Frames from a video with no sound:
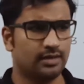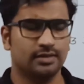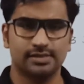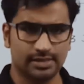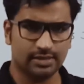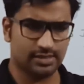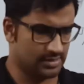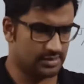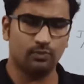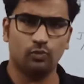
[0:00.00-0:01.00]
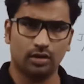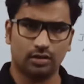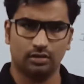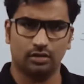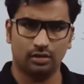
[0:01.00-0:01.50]
That is, it is
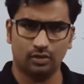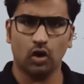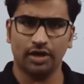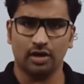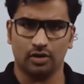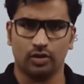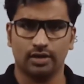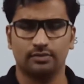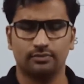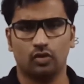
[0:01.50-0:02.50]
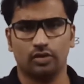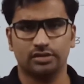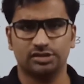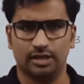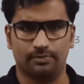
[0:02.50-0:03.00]
somewhat in an
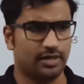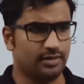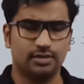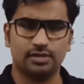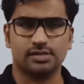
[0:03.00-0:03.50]
ordered shape, right? It